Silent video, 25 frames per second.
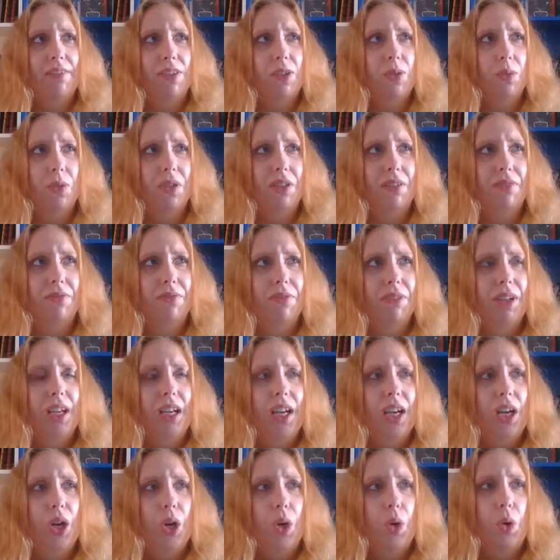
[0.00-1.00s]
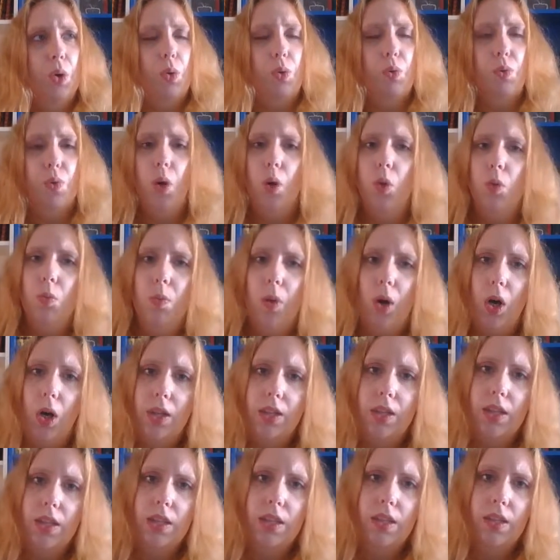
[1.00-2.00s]
sort of
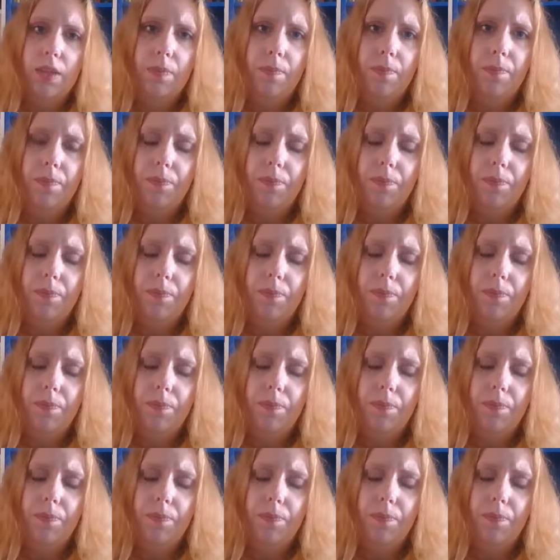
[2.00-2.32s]
robots